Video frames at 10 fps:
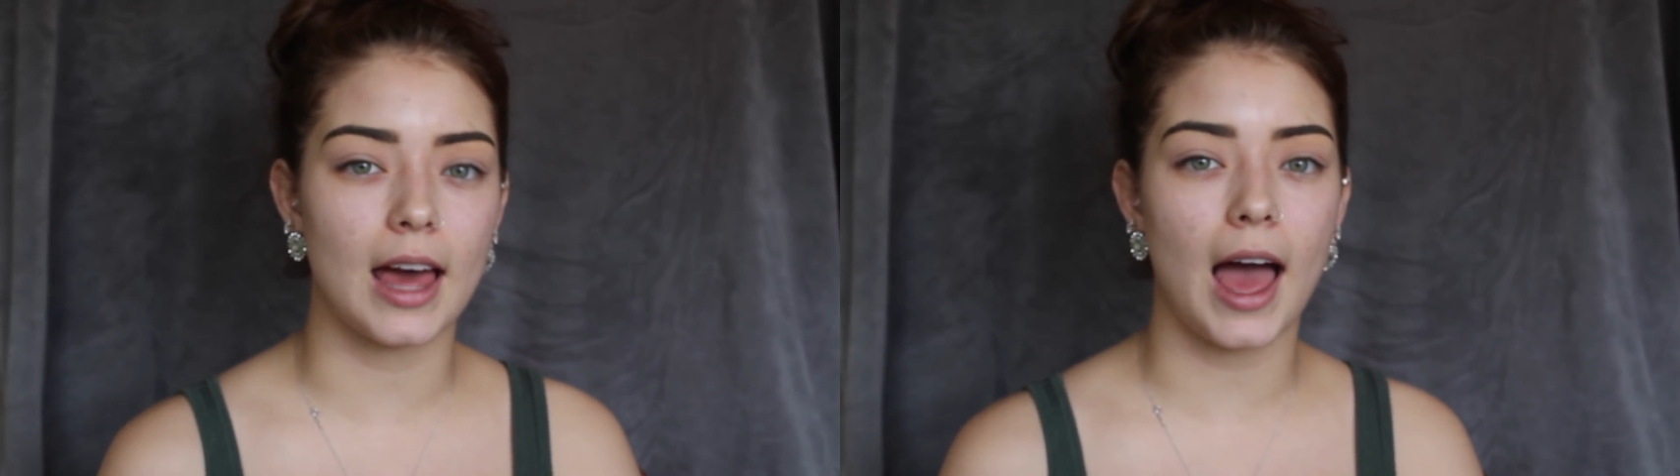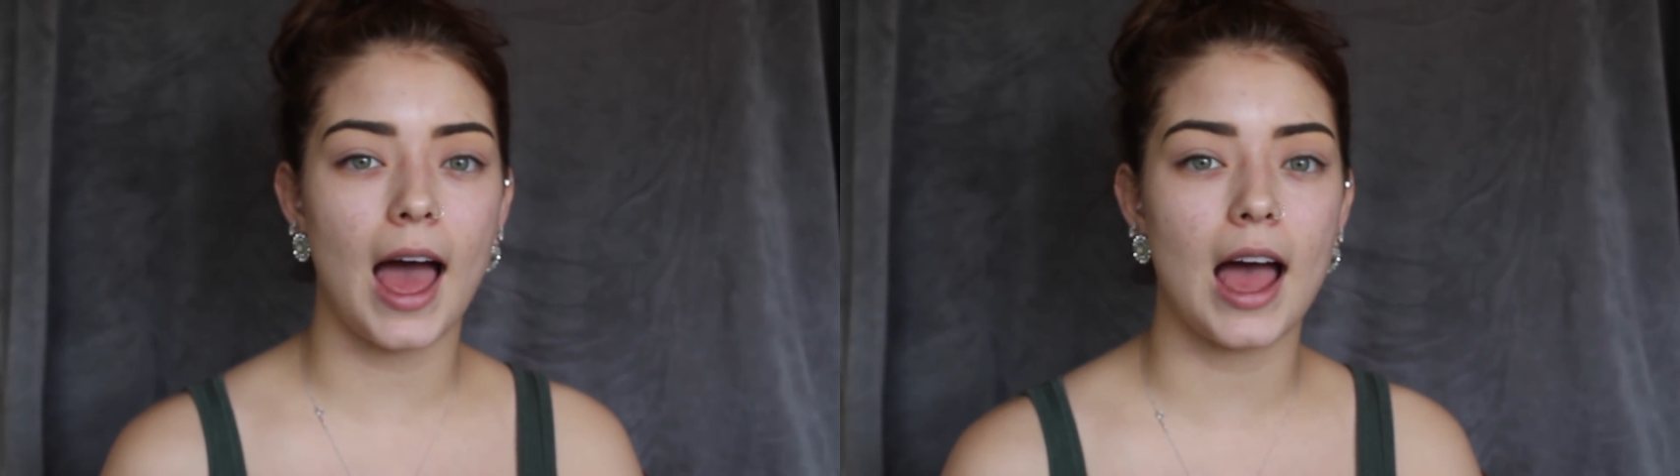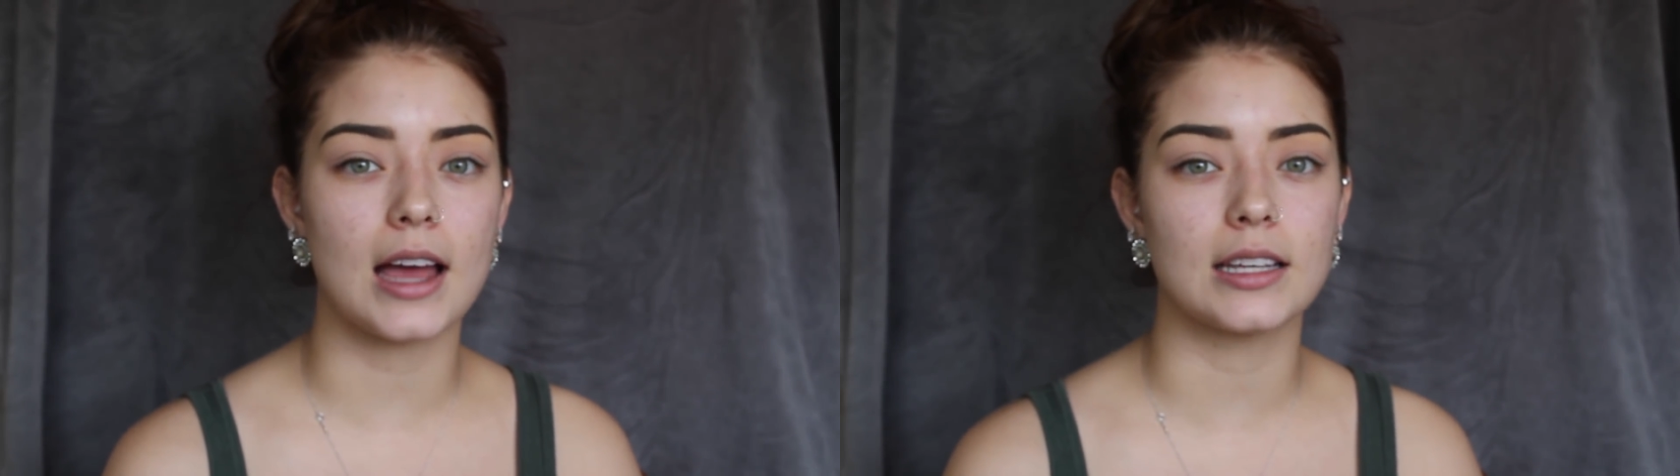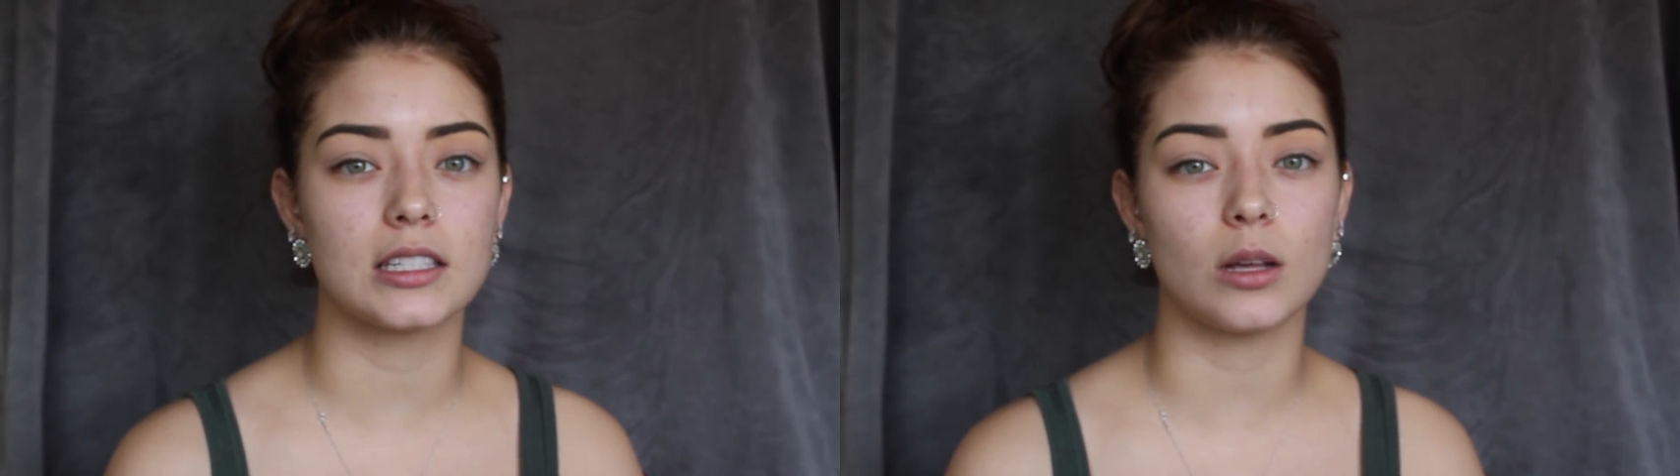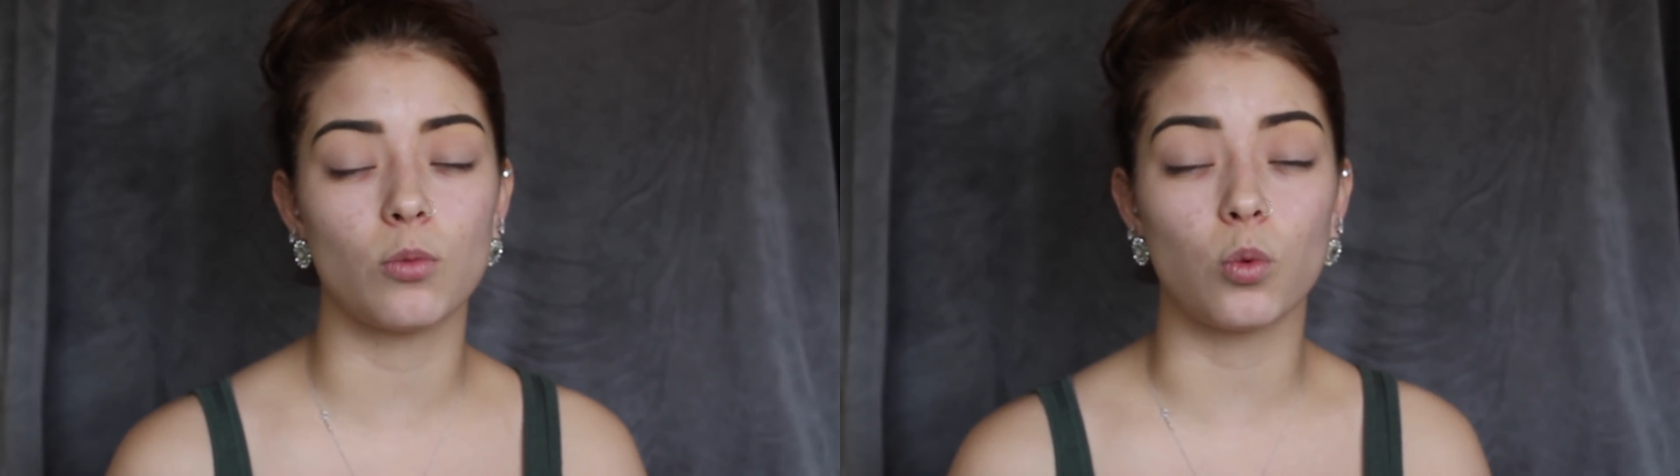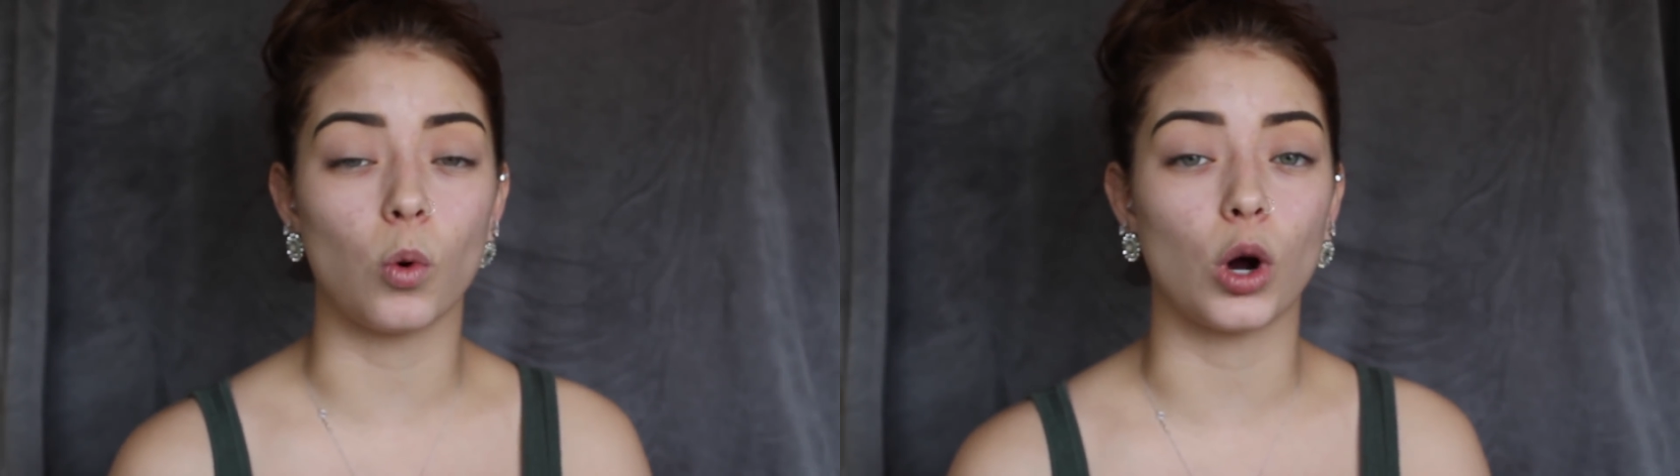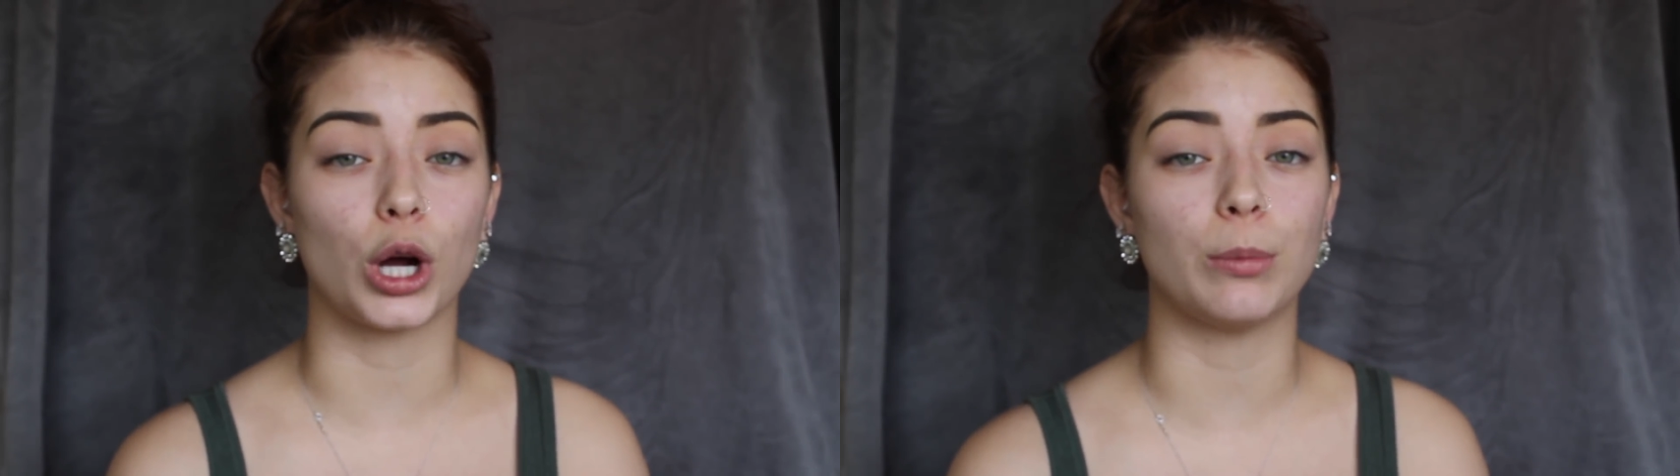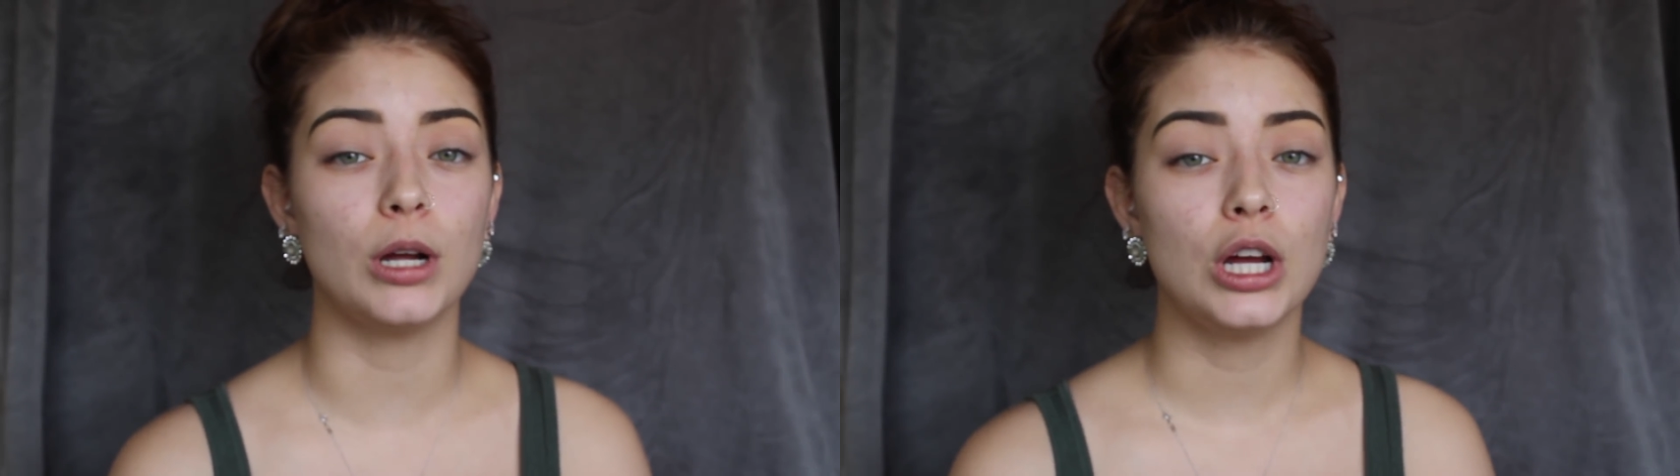that has some
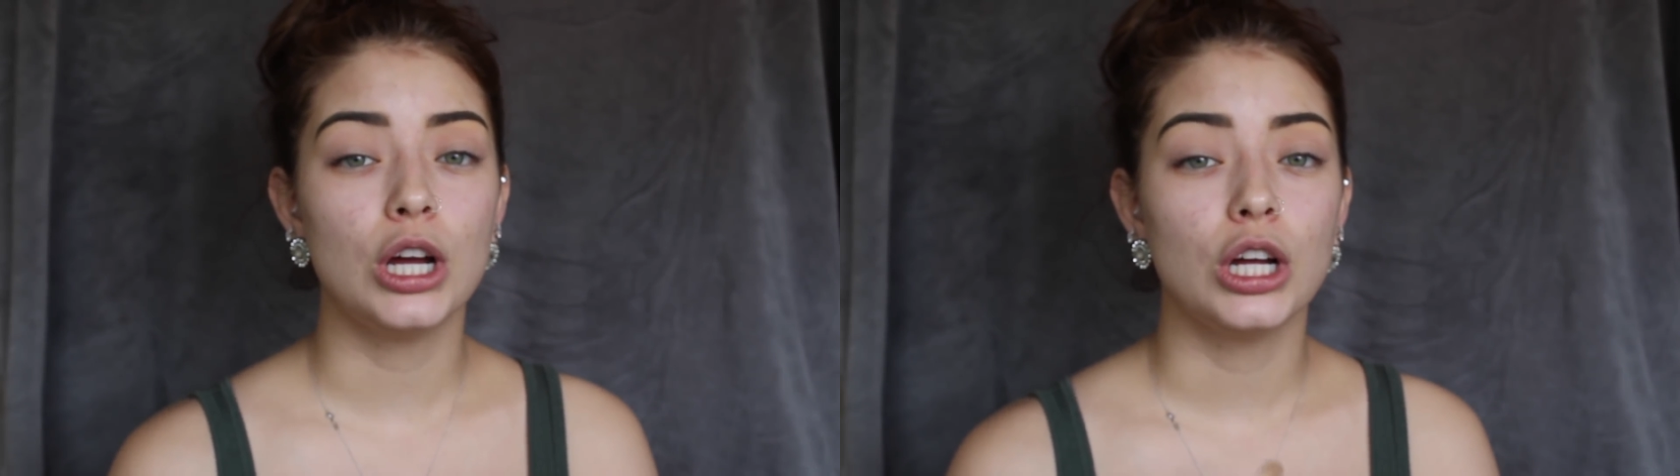warm